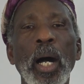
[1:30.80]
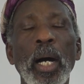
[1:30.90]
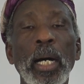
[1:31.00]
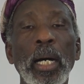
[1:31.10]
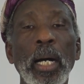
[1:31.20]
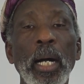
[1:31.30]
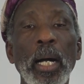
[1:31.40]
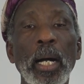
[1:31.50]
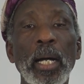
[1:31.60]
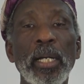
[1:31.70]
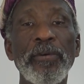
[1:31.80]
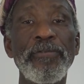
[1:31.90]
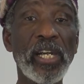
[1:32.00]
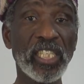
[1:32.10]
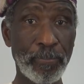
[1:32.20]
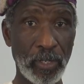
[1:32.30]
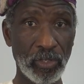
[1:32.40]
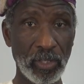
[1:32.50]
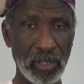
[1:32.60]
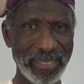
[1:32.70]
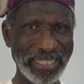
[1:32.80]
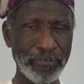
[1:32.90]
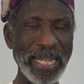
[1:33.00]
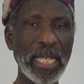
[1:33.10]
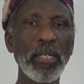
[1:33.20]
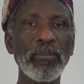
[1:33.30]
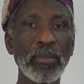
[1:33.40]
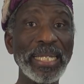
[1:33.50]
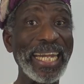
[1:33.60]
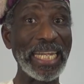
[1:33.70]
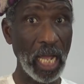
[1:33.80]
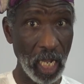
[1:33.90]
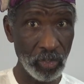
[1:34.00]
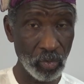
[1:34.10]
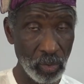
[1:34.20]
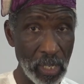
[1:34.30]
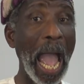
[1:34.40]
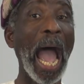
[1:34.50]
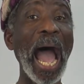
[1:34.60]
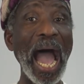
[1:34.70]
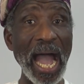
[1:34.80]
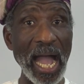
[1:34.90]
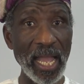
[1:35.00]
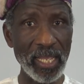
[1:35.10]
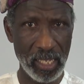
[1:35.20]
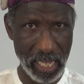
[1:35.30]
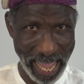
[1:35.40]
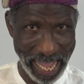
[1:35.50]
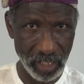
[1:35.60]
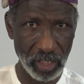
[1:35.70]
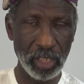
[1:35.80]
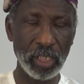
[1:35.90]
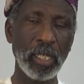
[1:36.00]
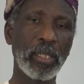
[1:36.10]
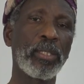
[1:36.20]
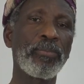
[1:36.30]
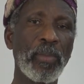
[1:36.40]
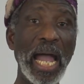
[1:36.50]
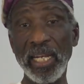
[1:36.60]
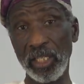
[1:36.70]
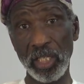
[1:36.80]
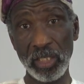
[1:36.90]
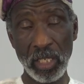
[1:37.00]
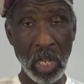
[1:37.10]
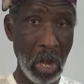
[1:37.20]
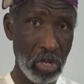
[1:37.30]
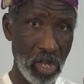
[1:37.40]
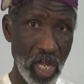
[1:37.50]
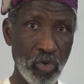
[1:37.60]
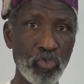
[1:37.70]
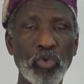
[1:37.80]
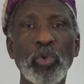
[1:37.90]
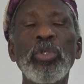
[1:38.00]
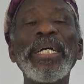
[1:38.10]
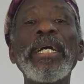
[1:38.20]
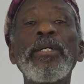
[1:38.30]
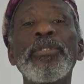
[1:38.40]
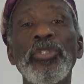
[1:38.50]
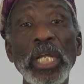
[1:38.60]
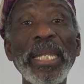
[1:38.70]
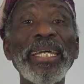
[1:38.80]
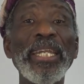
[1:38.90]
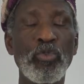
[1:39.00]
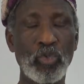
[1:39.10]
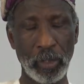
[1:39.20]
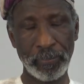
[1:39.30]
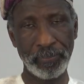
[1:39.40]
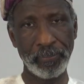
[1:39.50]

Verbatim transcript: Uh, first person, the speaker, dakhaltu, I entered. And it is neutral, gender neutral.